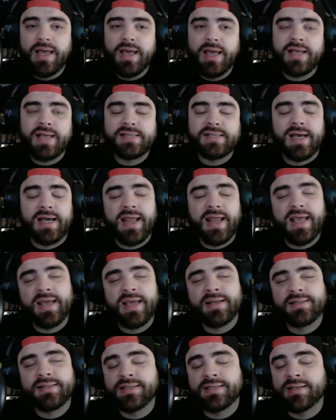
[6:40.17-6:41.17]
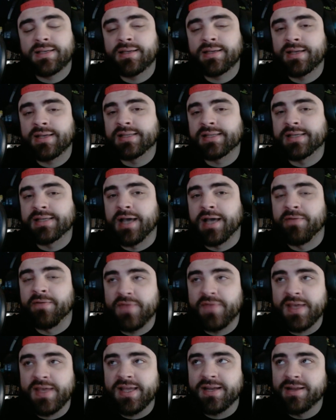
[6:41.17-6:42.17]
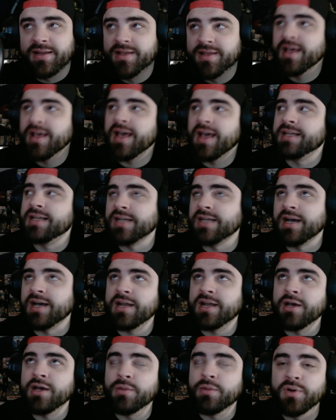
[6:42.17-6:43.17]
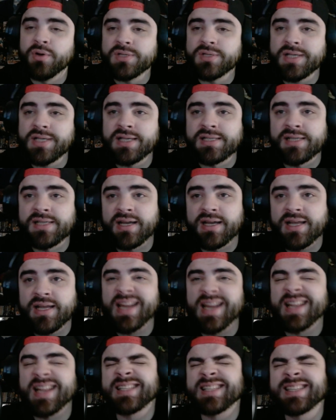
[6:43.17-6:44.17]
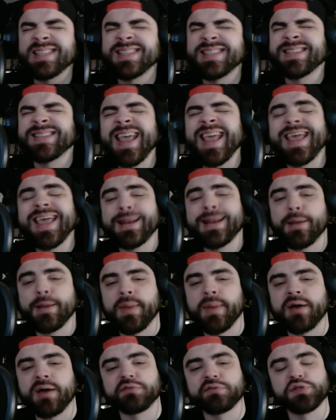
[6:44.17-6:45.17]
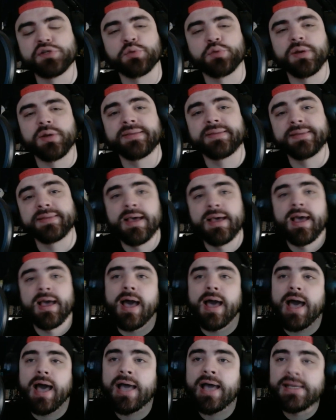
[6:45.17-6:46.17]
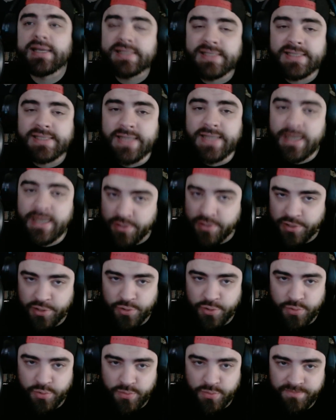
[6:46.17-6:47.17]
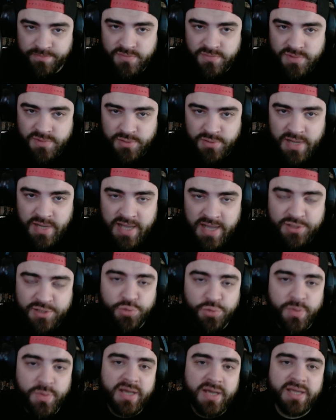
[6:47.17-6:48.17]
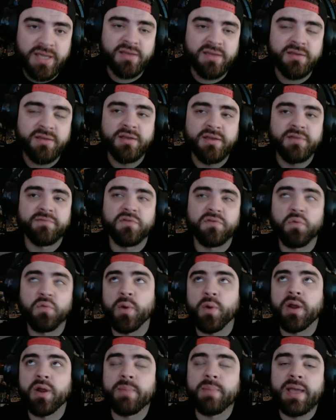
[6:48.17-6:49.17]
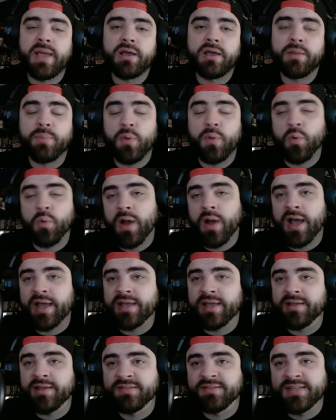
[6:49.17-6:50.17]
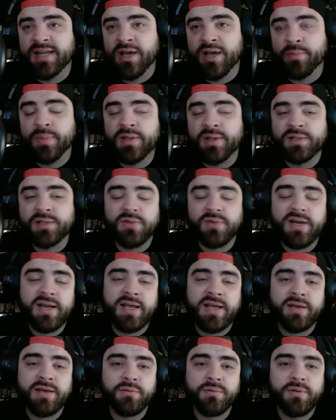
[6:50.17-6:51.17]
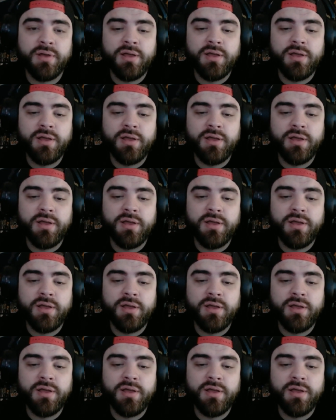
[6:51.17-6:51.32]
has got hands, has got feet, has got elbows, and has got an insane amount of strength. I dare you to knock Tsubaki for wearing makeup or high heels now, because right now,